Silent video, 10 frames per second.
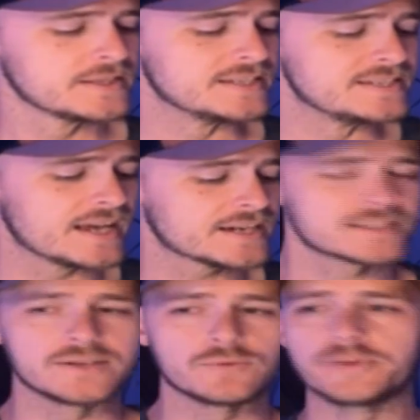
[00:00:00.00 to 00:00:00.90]
The next
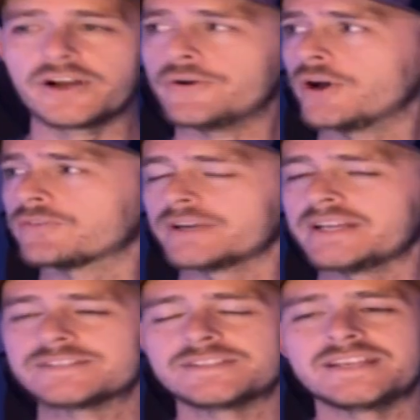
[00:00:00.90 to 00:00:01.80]
thing we'll be going over
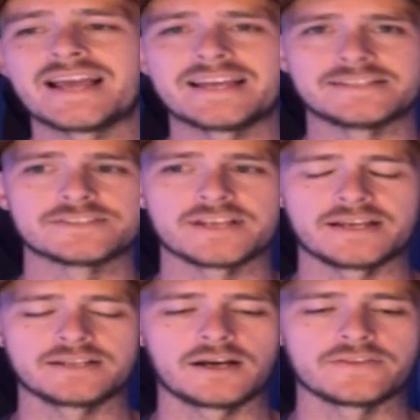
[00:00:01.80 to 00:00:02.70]
is the
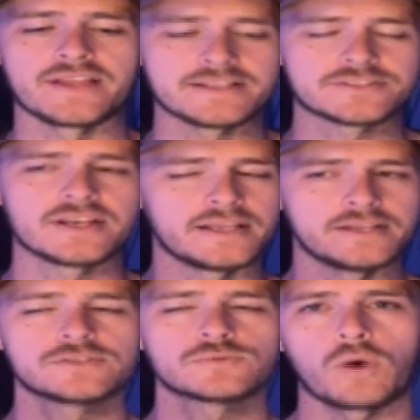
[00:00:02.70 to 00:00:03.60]
headset. The headset
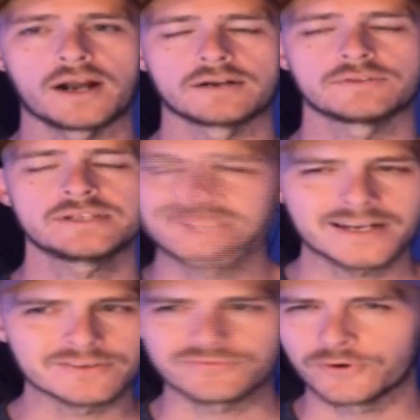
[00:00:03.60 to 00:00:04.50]
is wireless.
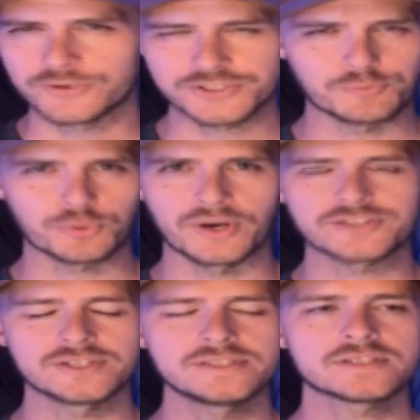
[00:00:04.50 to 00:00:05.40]
Kind of first
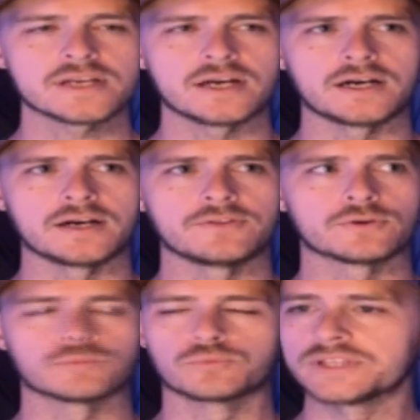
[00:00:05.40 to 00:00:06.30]
impressions,
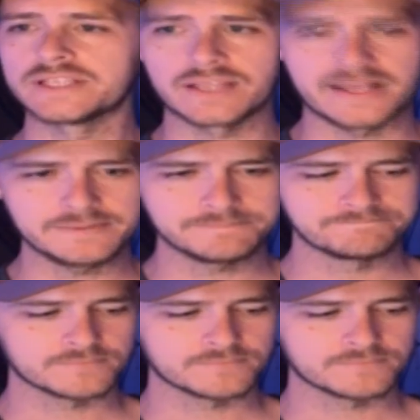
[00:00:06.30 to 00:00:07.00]
they're really light.